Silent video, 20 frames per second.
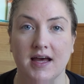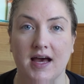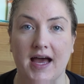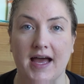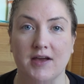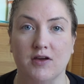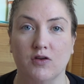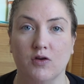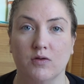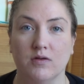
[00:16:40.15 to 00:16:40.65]

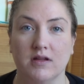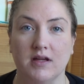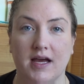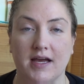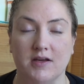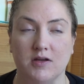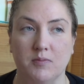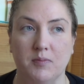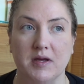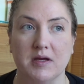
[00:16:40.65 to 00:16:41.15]
I
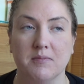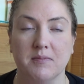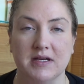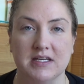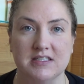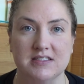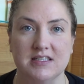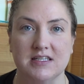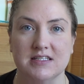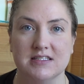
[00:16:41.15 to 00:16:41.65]
could pick my
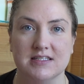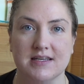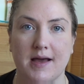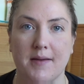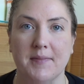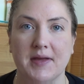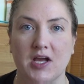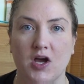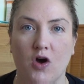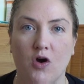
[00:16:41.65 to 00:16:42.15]
seats
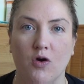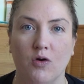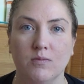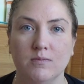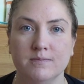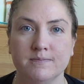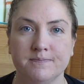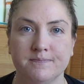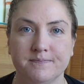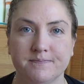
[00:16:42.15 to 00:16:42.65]
coming
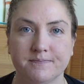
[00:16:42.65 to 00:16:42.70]
home,